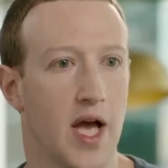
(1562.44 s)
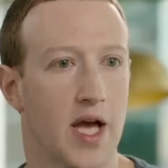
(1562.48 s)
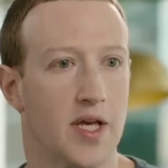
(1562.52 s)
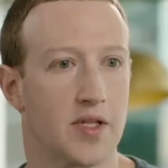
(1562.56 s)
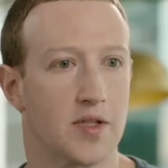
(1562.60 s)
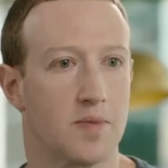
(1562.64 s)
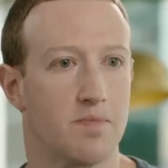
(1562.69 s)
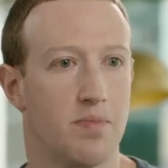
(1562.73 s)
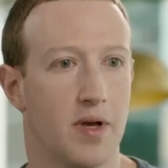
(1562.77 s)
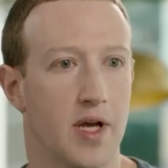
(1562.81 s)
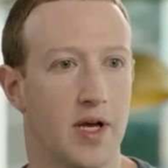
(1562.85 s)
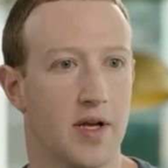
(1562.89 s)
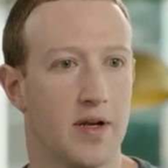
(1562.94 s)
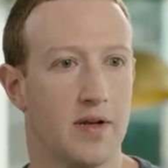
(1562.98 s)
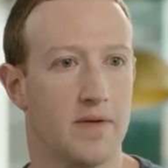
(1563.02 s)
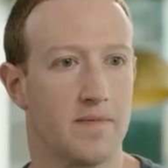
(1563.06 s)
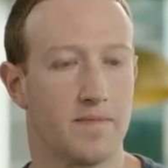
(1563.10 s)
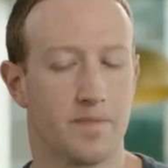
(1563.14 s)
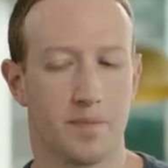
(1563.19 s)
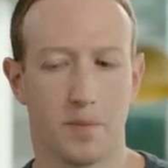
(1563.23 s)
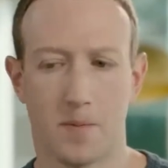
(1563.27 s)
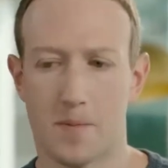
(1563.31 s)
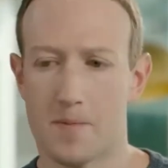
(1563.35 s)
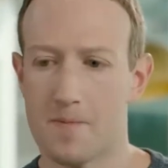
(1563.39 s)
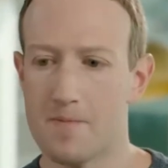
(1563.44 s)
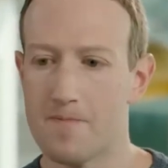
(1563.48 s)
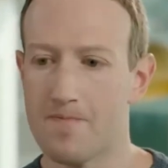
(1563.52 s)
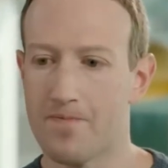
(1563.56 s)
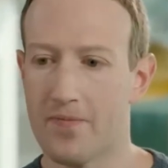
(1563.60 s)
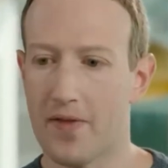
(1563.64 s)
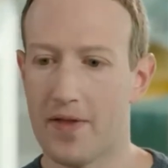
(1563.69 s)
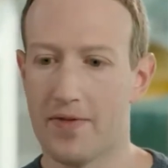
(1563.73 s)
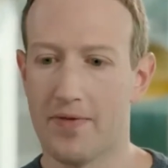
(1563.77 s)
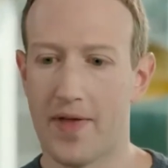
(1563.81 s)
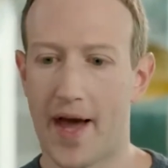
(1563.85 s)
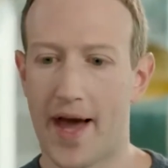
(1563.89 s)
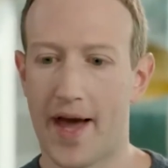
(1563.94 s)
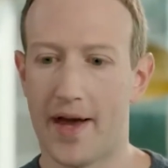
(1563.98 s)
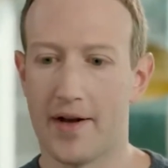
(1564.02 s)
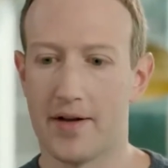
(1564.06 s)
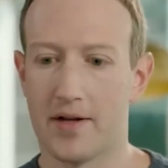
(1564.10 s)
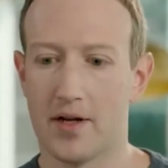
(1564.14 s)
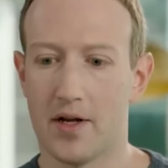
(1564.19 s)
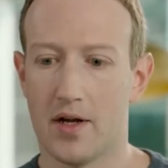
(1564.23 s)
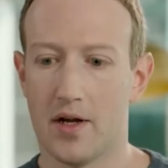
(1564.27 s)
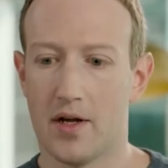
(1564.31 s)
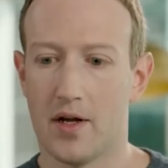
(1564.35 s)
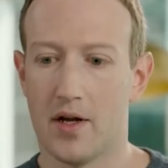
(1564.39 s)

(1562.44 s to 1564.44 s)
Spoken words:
has been that